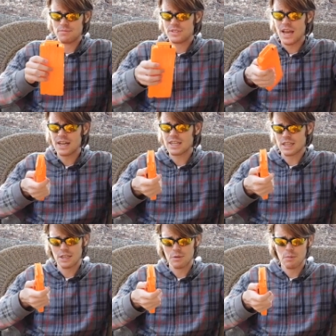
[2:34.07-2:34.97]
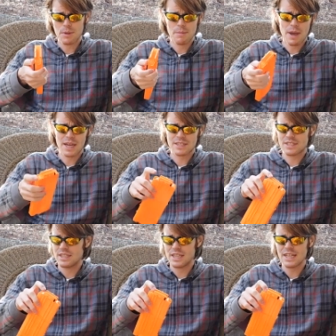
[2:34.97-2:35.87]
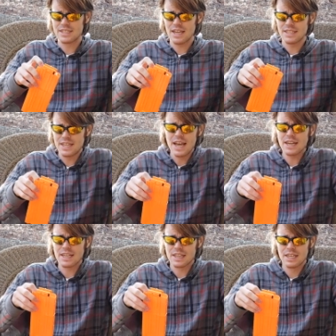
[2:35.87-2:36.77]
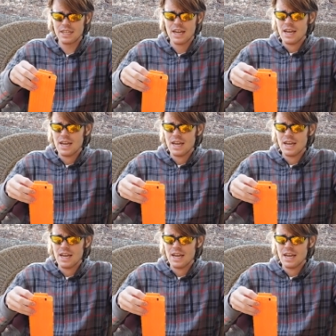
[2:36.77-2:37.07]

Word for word: Technically, it would be a magazine. That said, technically,